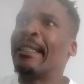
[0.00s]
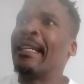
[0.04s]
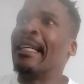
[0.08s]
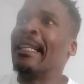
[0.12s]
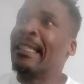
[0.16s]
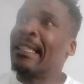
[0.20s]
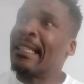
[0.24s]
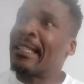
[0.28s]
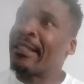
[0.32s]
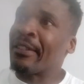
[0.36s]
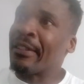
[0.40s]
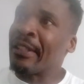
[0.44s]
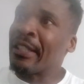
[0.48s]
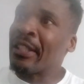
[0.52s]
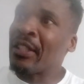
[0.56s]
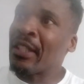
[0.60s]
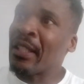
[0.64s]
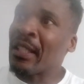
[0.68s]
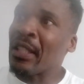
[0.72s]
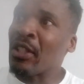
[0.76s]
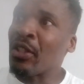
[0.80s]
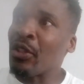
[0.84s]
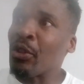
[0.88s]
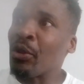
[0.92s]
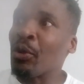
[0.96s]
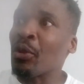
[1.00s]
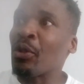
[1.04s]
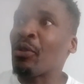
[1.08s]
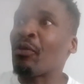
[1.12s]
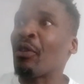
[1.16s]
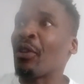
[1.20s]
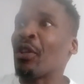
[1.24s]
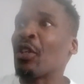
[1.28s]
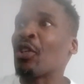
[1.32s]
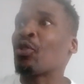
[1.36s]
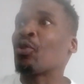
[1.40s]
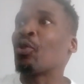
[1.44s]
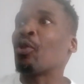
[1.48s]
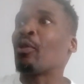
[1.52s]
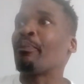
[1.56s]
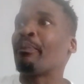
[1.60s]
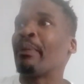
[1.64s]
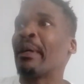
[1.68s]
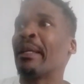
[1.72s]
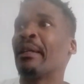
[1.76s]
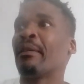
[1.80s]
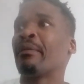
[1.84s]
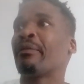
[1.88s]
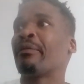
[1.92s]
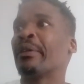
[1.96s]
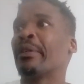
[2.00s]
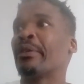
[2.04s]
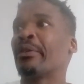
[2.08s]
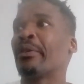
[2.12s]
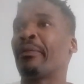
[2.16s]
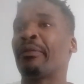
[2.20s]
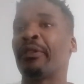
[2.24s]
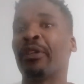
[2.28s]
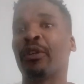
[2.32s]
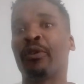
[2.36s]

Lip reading: and its riches used for the sole benefit of